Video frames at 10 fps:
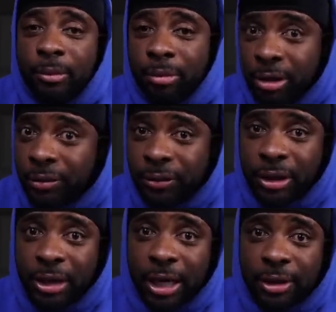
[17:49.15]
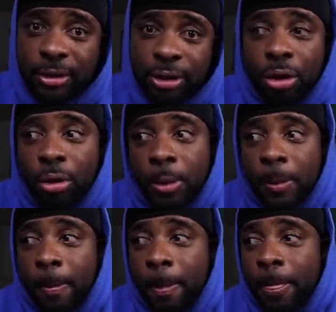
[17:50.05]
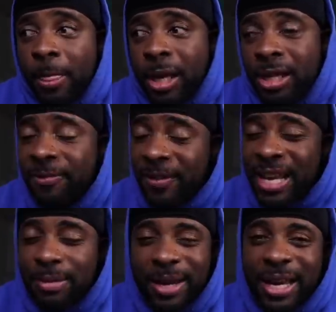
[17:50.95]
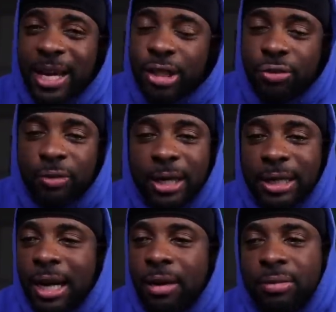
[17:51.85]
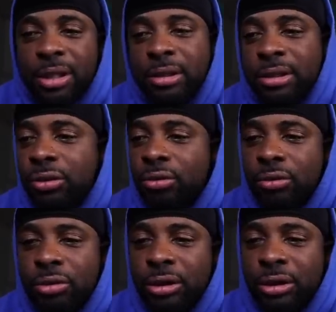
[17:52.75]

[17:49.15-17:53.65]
believe it or not. So his fans might hate you right now, but shoot,